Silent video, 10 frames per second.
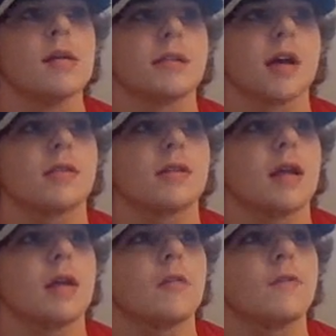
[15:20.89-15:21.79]
Scouts
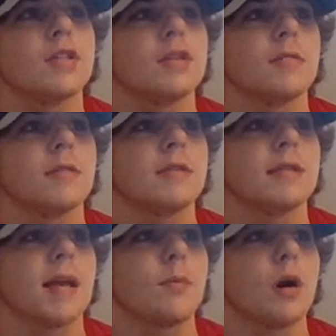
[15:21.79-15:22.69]
say good vision and reads
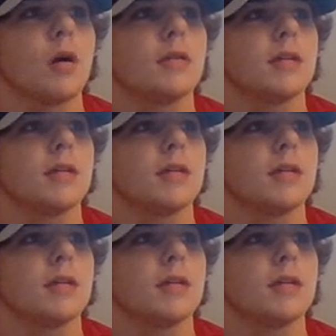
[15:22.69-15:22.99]
the game well,